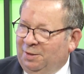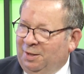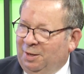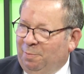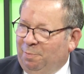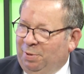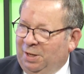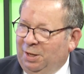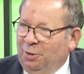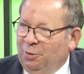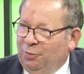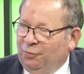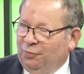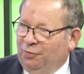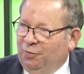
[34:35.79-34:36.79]
that
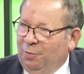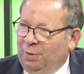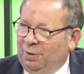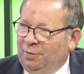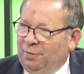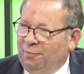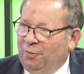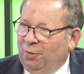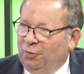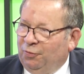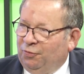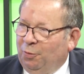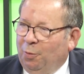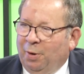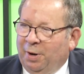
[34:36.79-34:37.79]
appeals to a
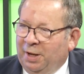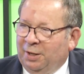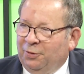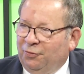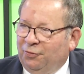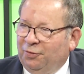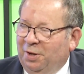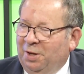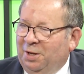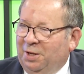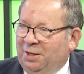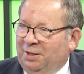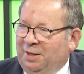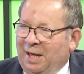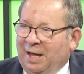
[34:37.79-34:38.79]
diverse audience.
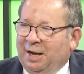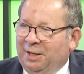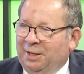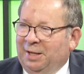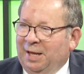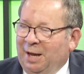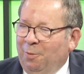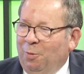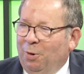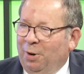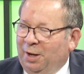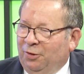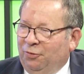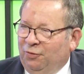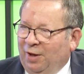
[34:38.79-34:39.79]
At the end of the day, we're
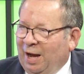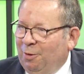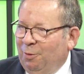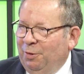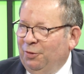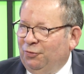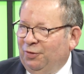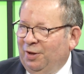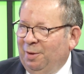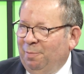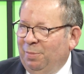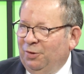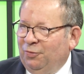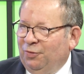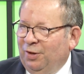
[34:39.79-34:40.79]
in exactly the
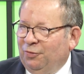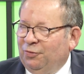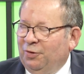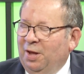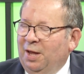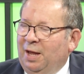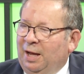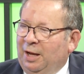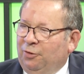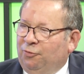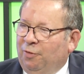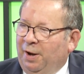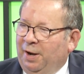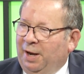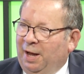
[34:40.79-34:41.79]
same business and
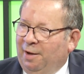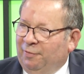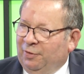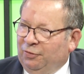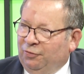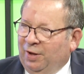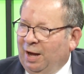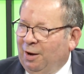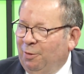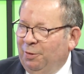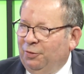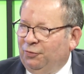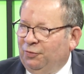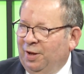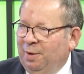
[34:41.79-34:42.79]
trying to have exactly
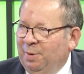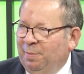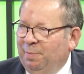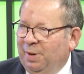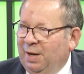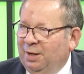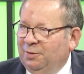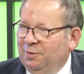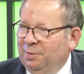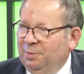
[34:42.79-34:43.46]
the same impact.